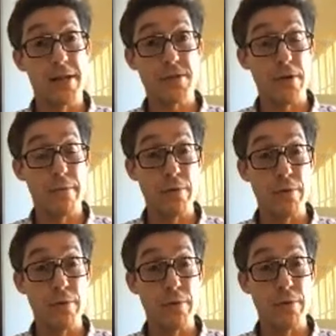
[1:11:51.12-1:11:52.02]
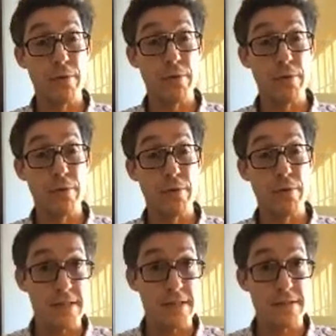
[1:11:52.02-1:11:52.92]
clients are on board and their
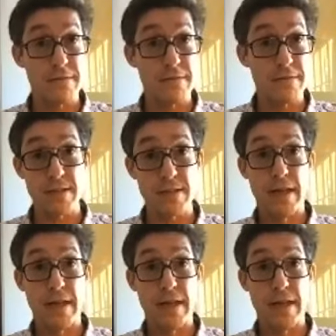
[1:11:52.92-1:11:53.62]
families and friends.